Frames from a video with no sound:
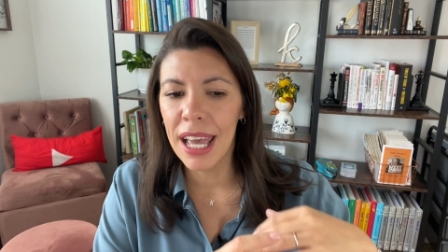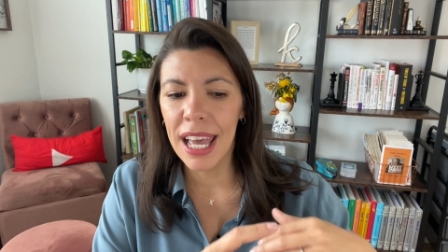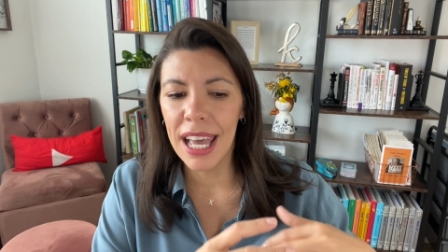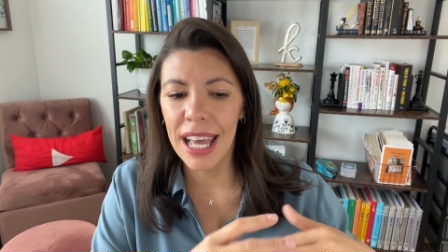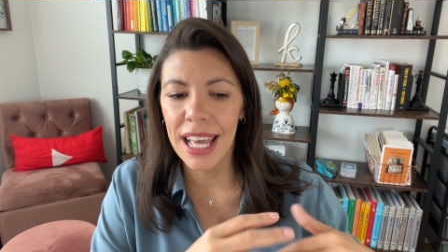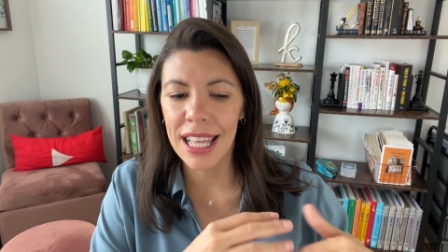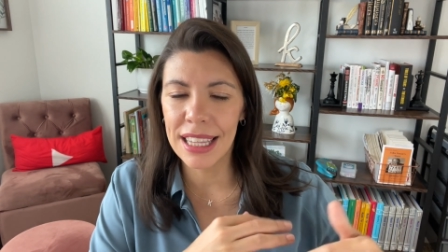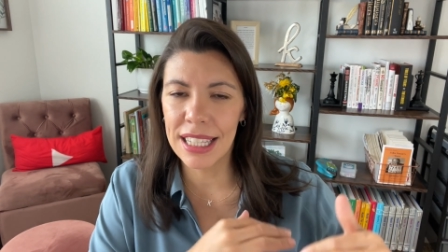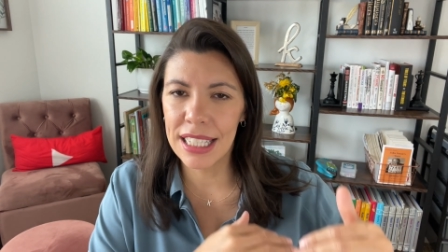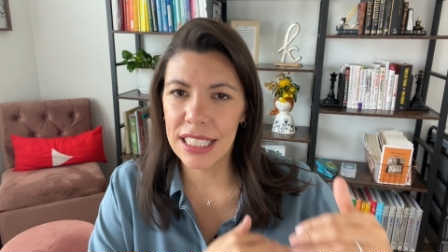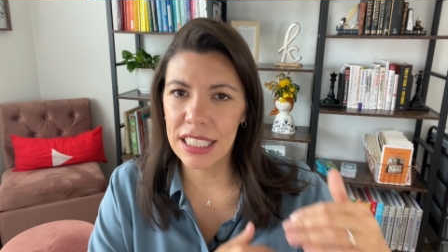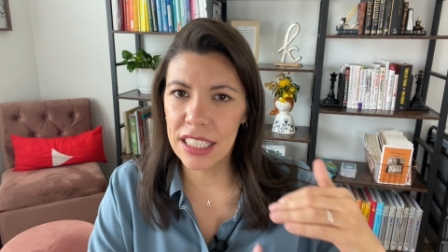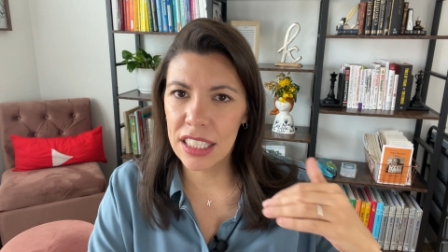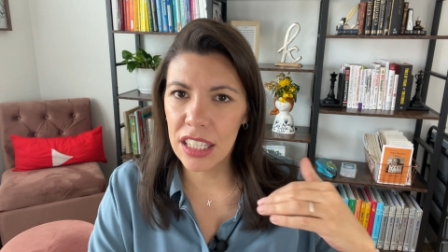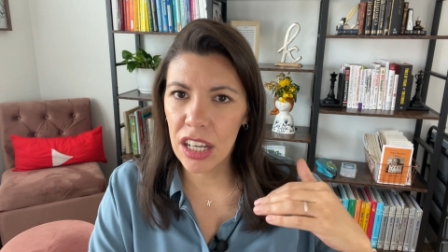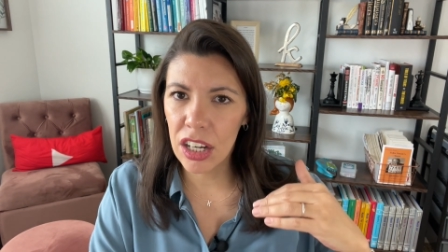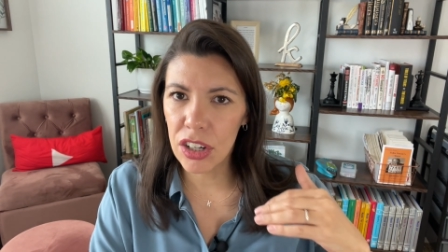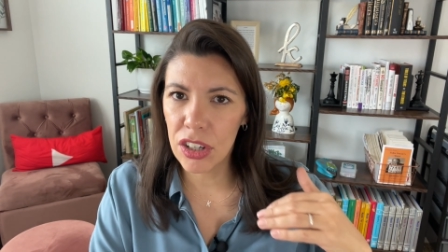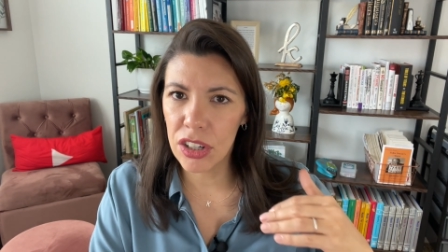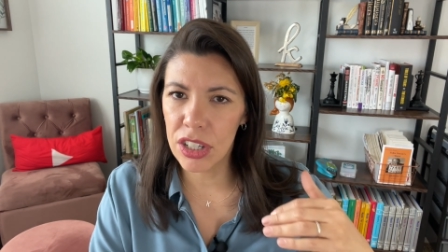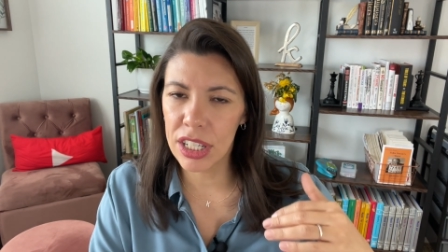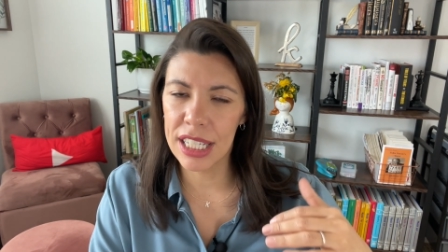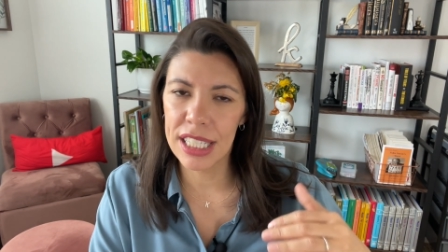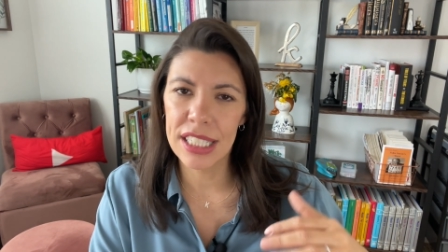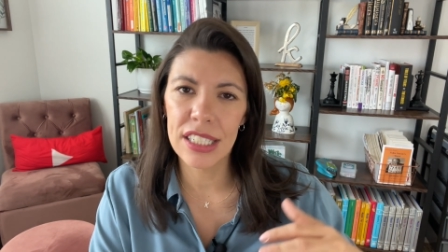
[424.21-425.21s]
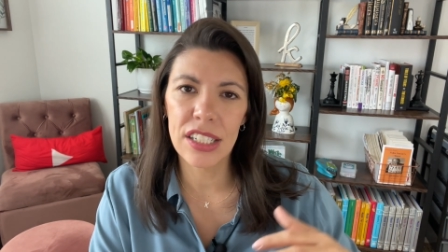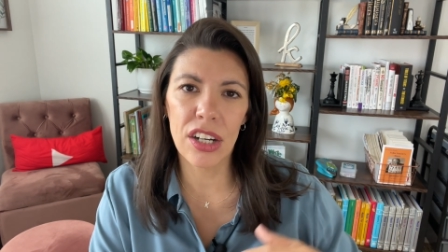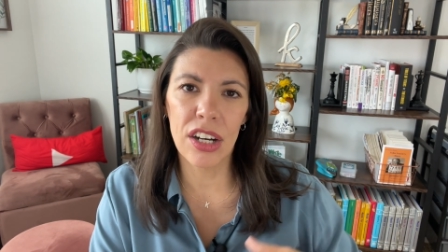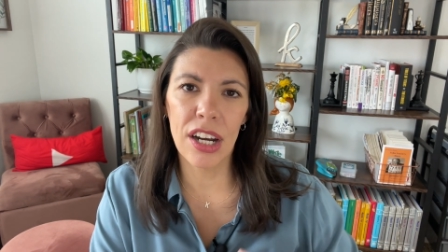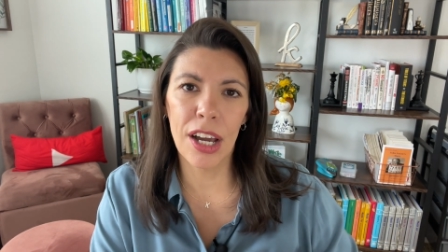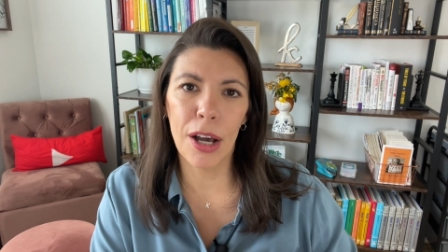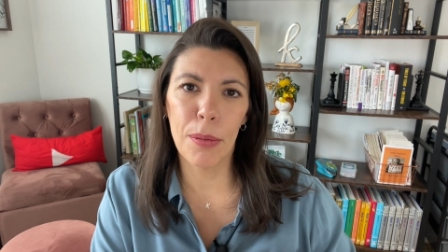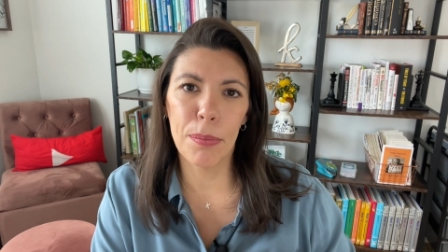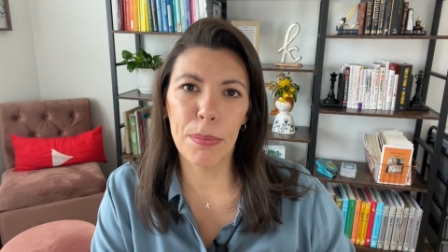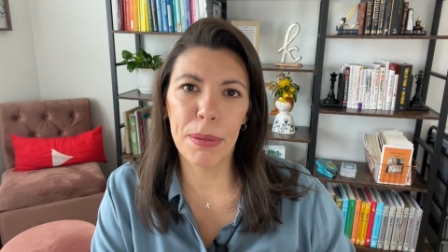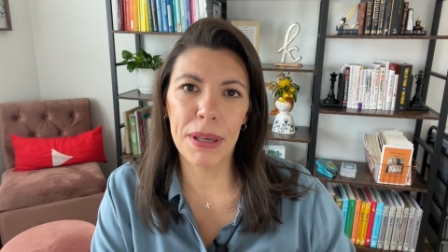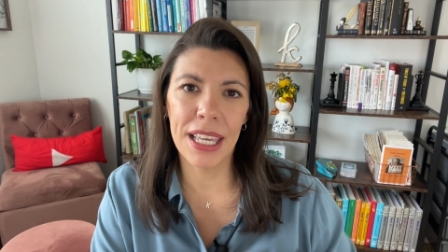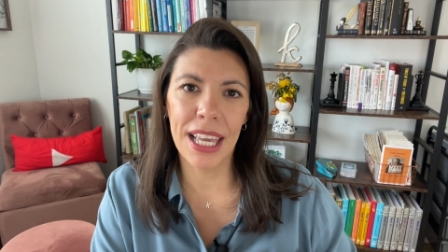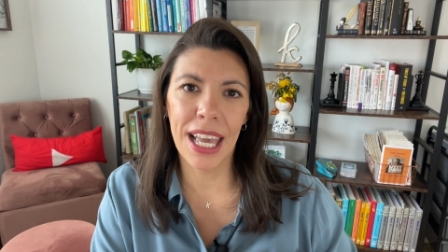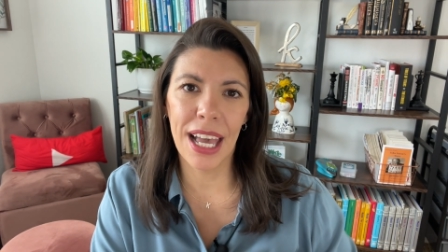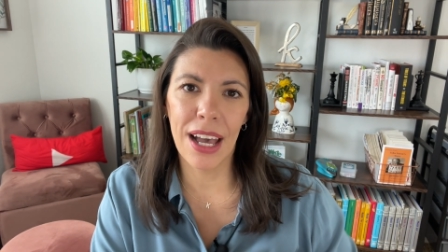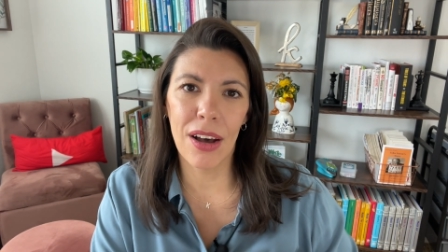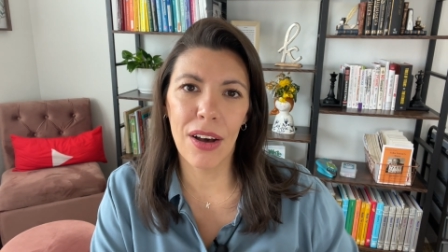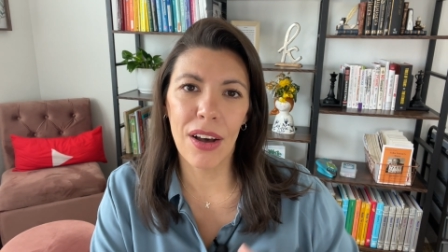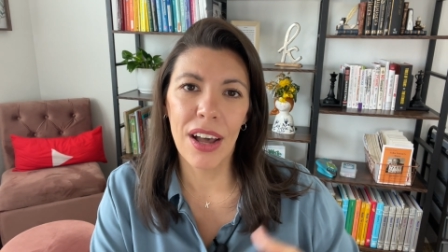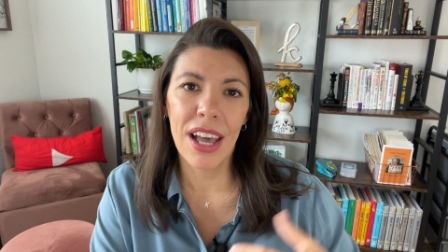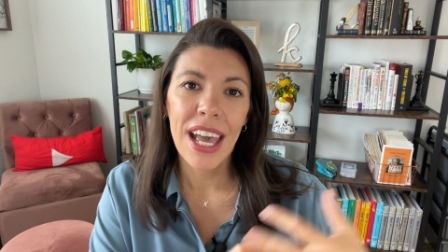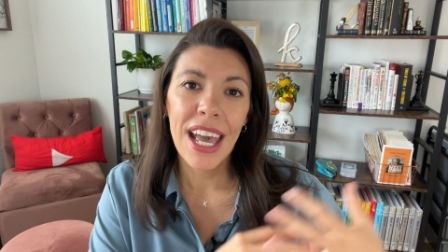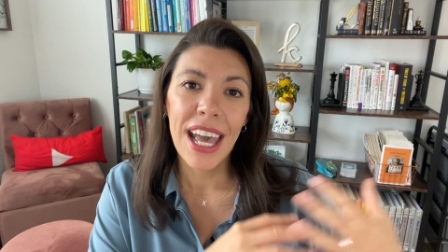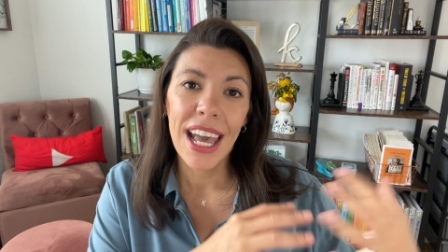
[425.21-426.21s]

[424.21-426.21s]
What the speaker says: and the younger kids are helping out.